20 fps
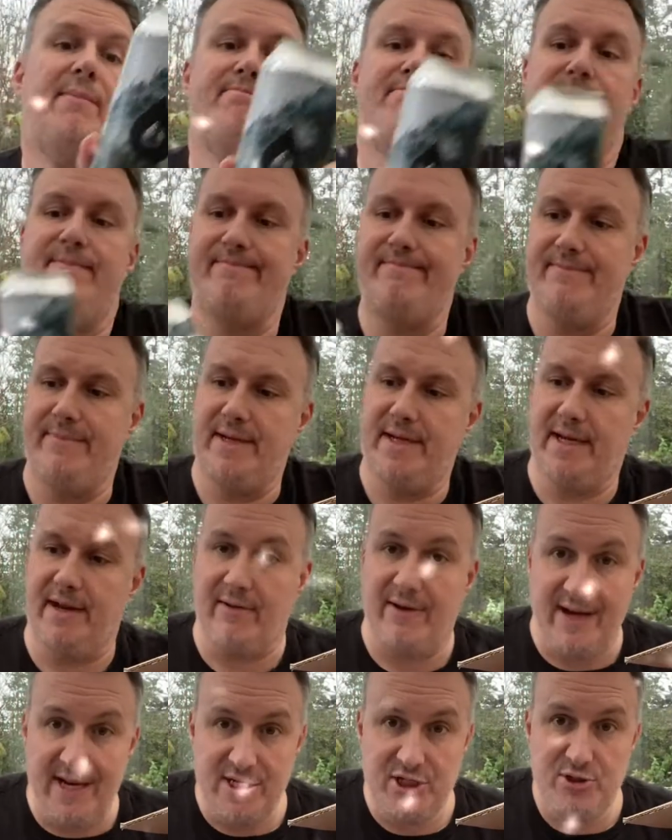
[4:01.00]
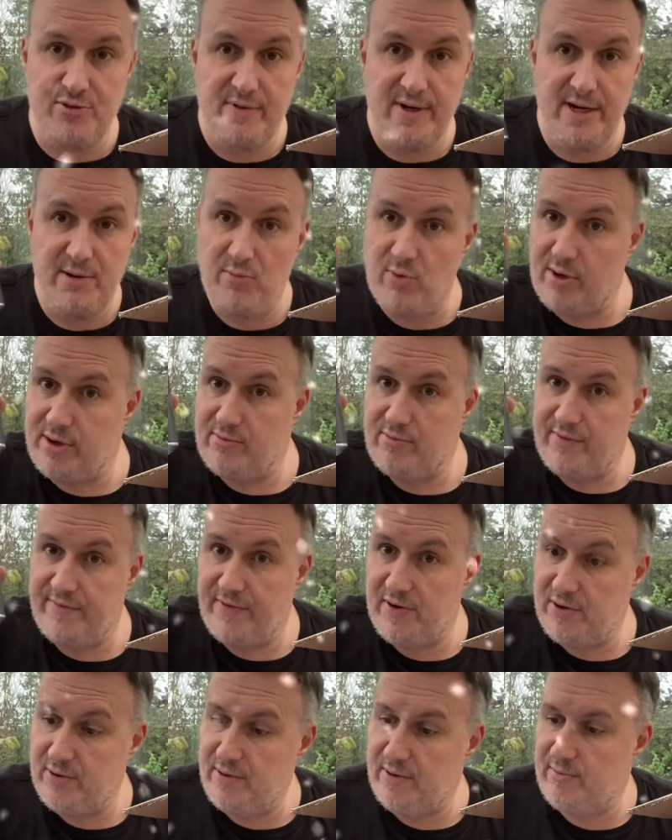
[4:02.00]
you know, unless you really want to
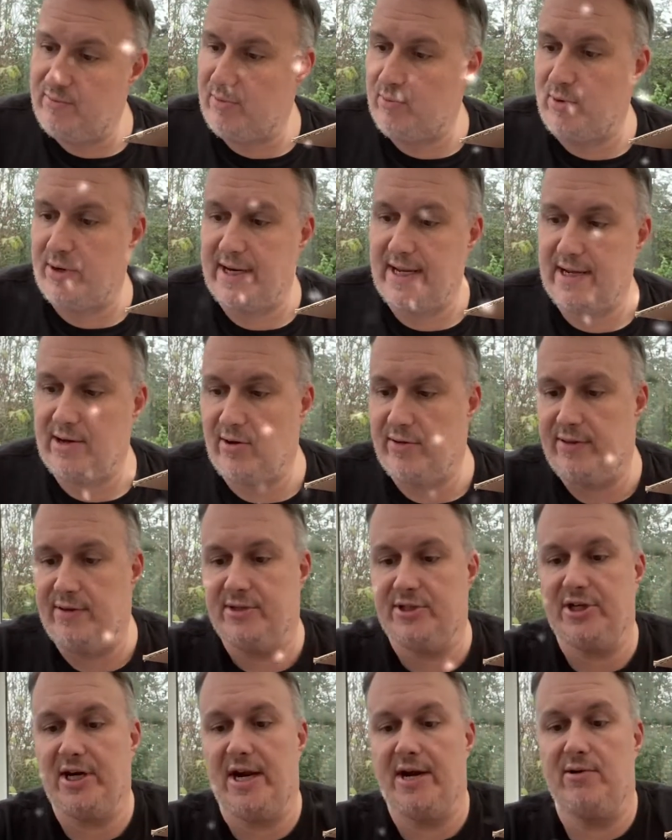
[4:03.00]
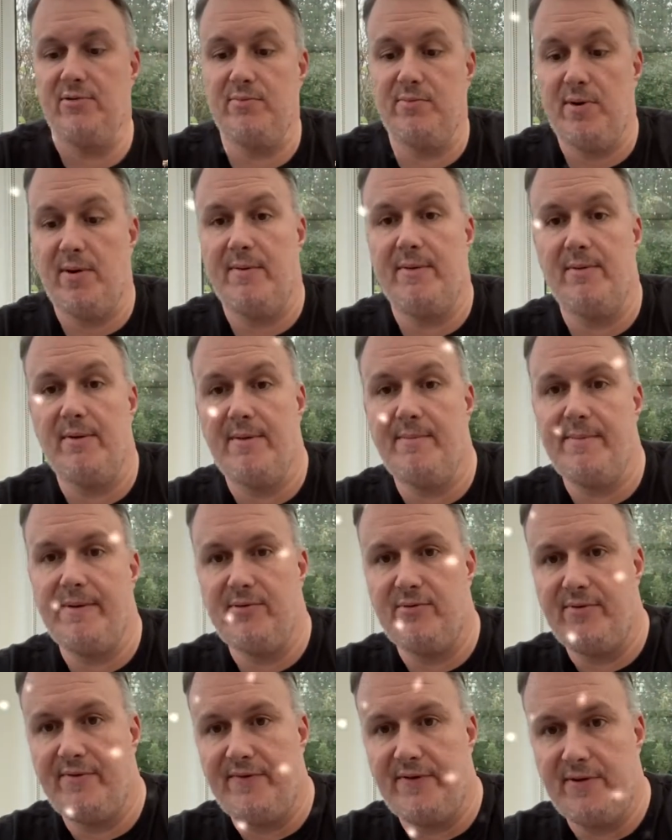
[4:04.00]
review it, want it on the channel, we probably won't be
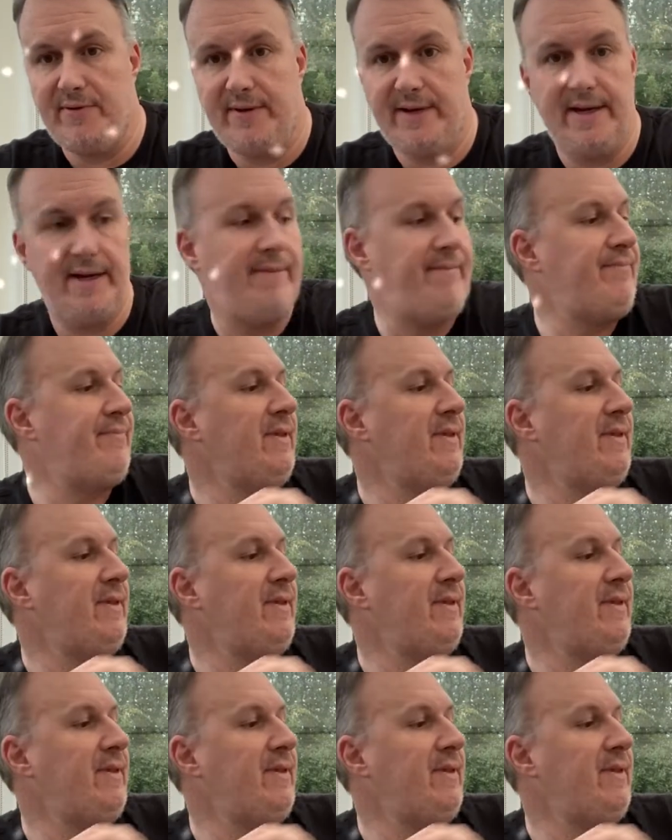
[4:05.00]
reviewing it.